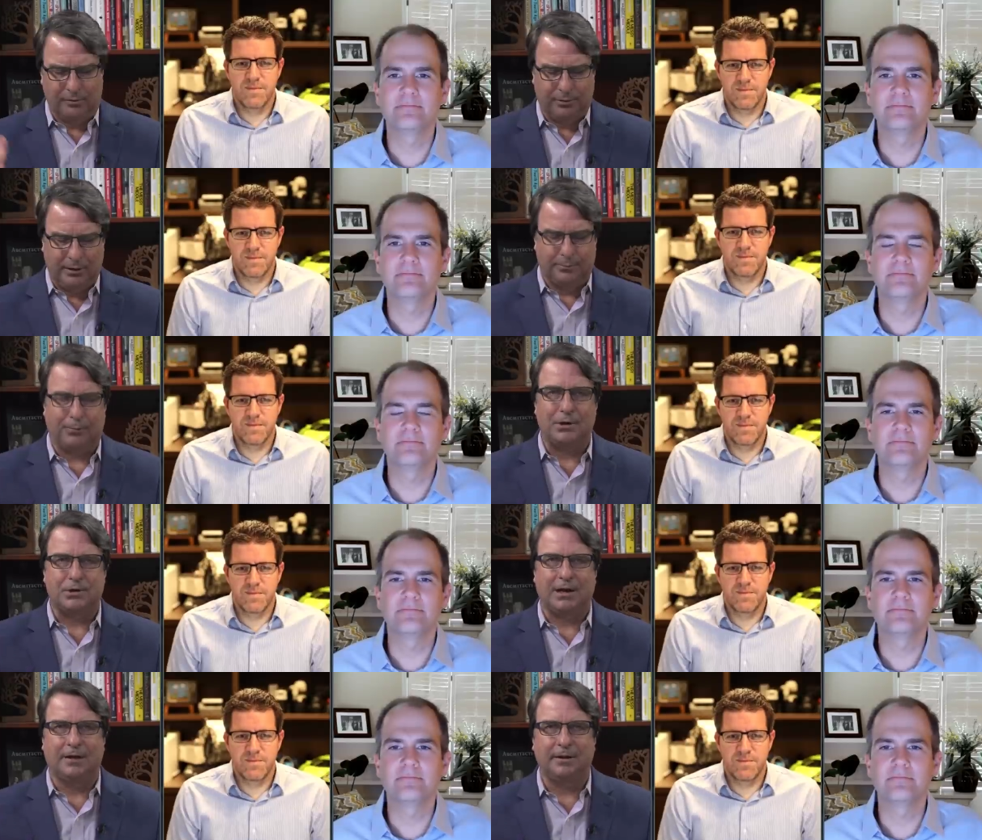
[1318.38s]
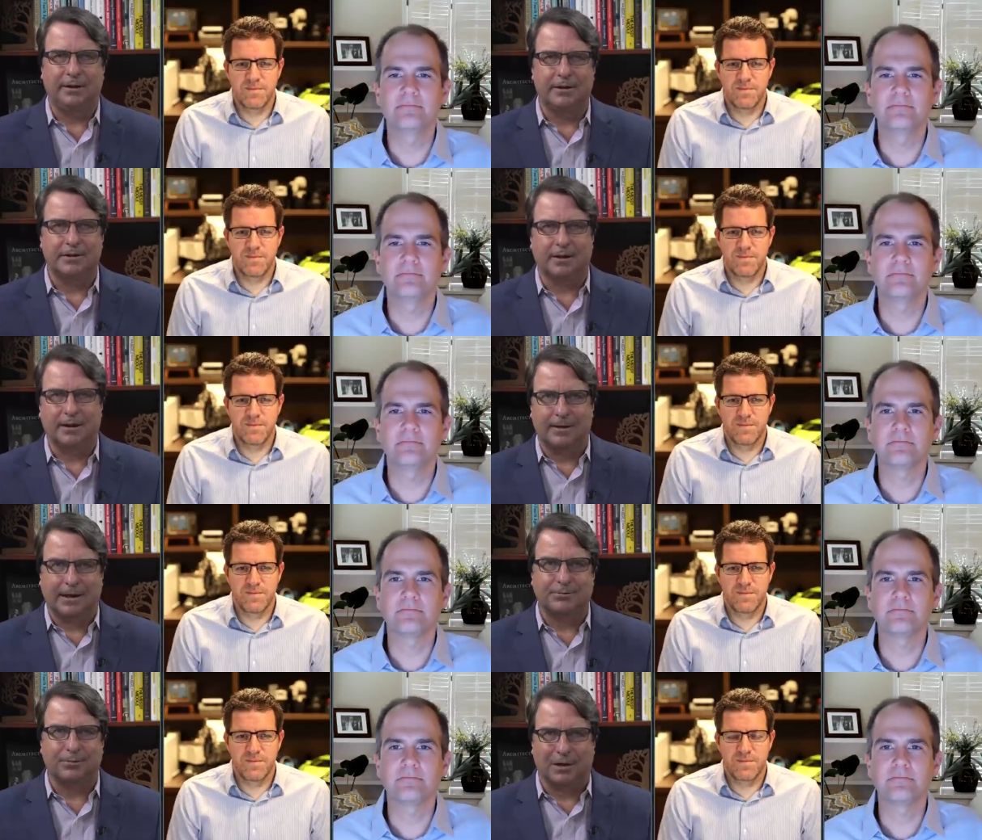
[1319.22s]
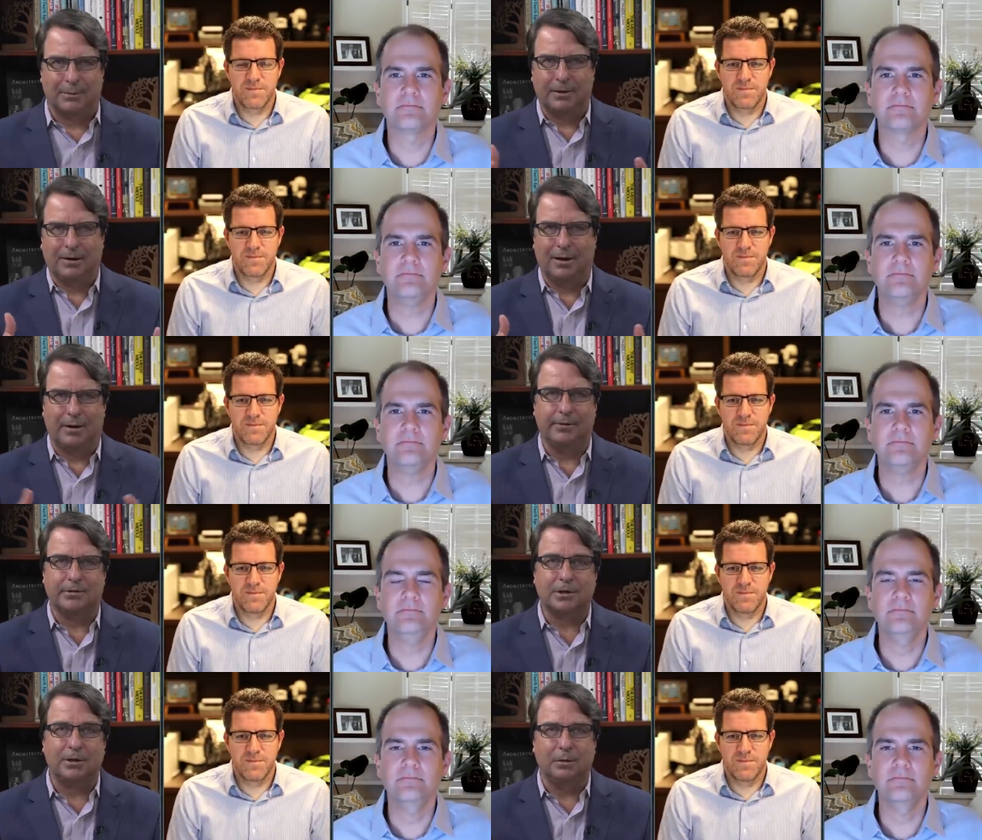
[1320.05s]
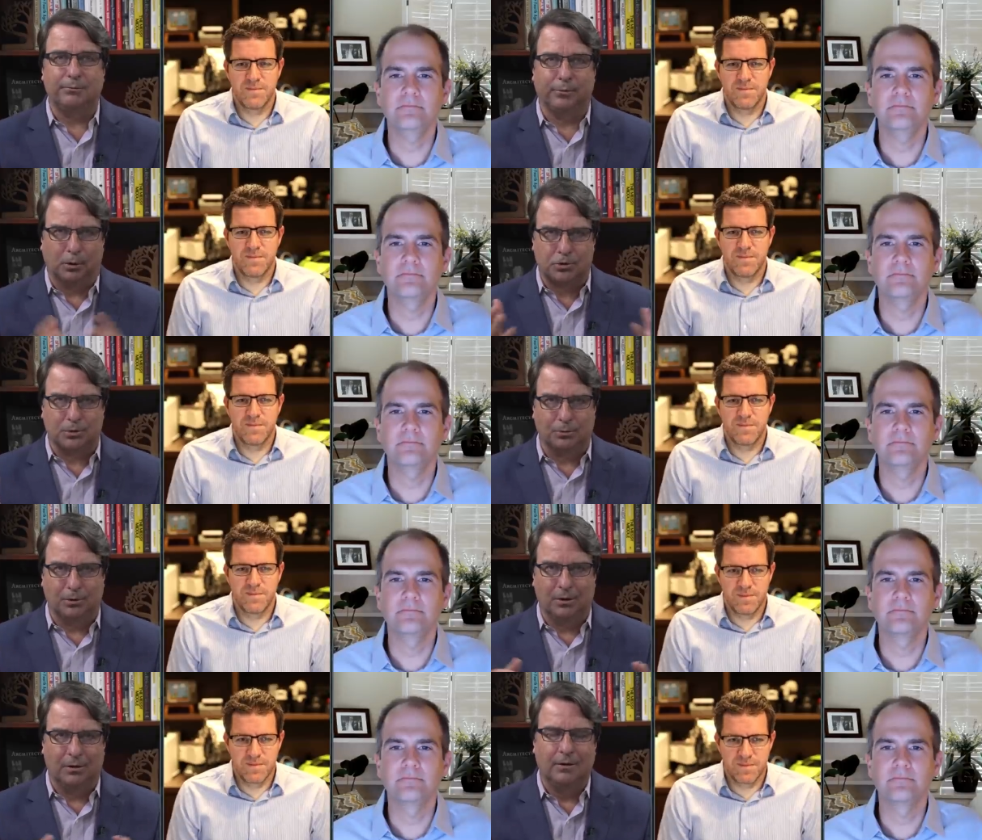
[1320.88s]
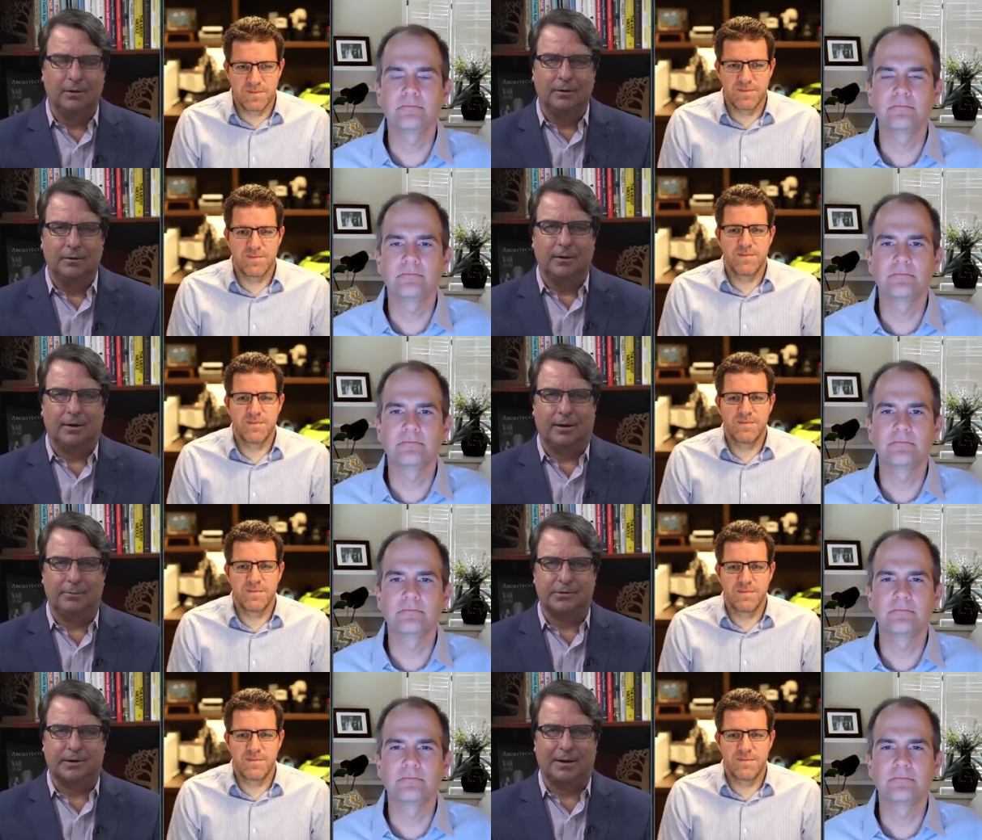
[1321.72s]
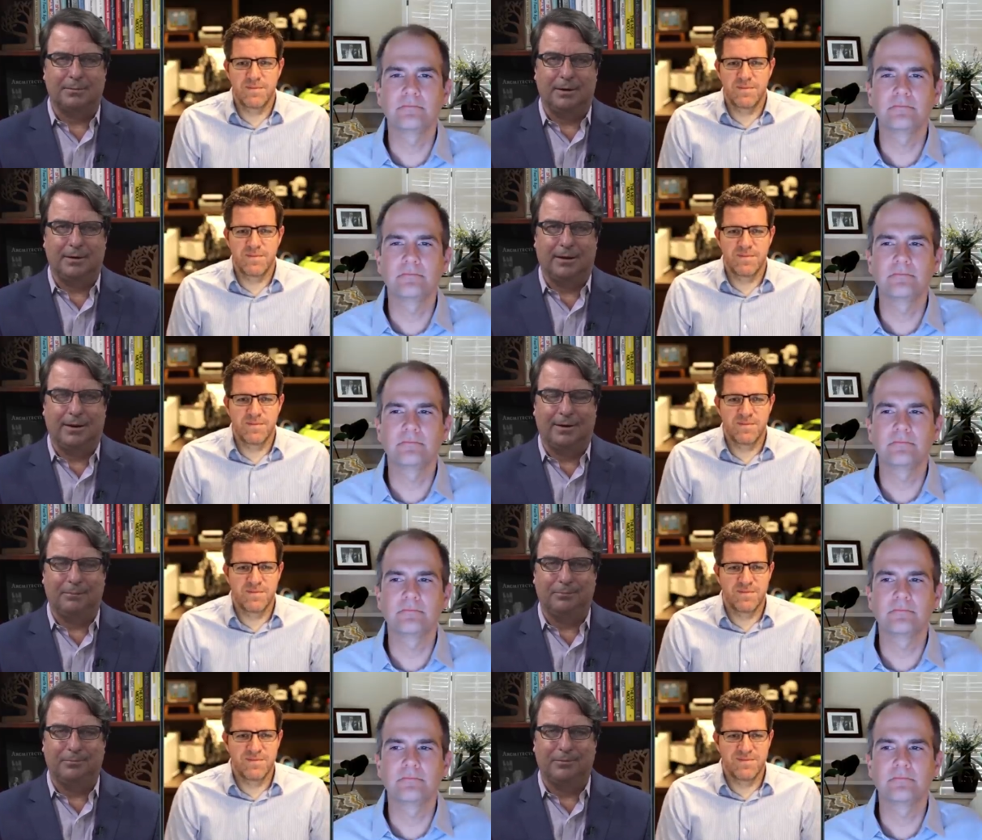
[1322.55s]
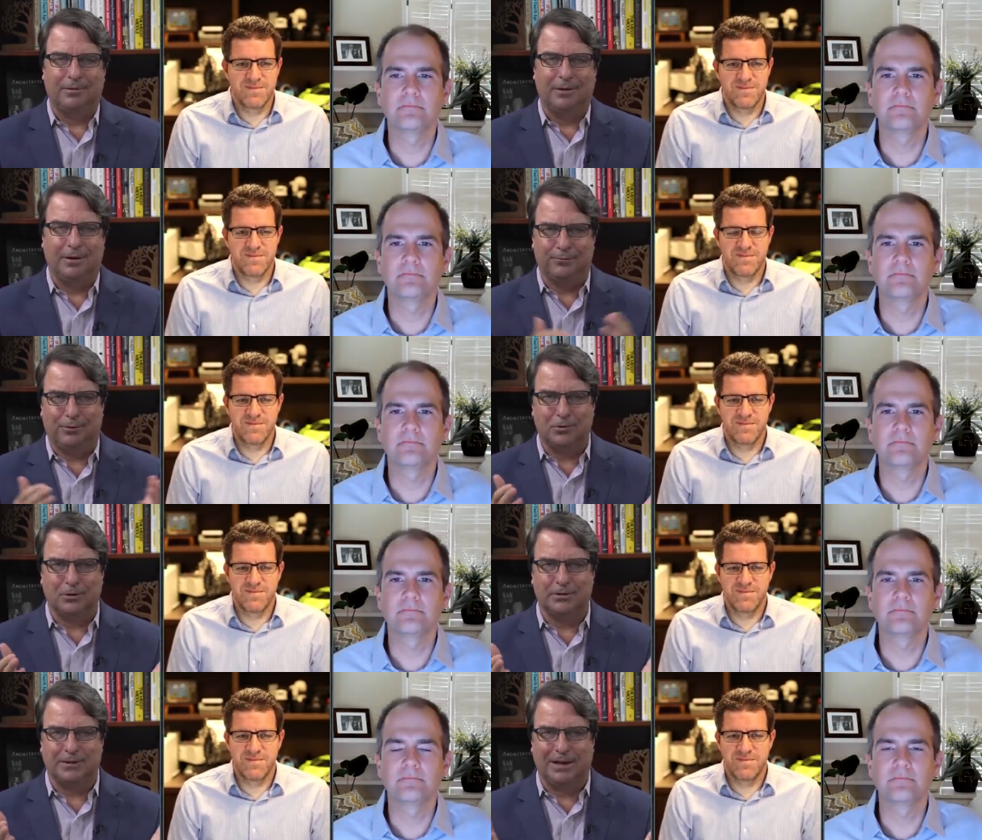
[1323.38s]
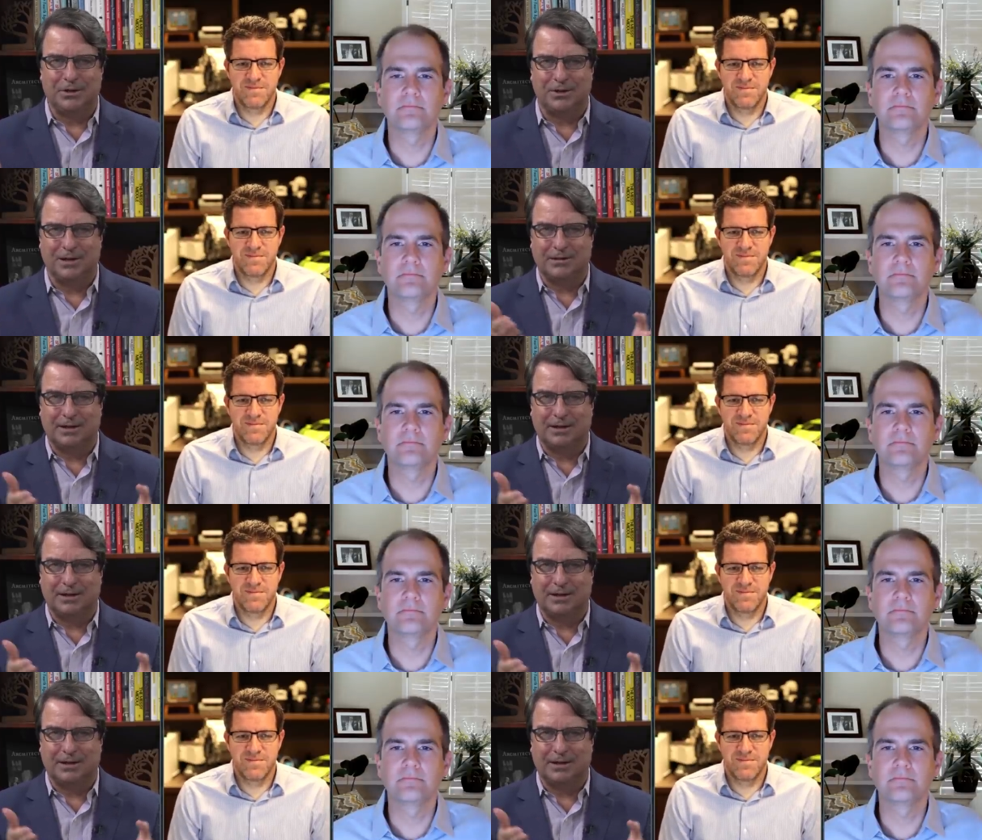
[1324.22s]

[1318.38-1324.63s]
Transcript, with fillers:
Speaker 1: really appreciate the insight. Thanks for coming on this Cube virtual um, segment. Um, you know, virtualization has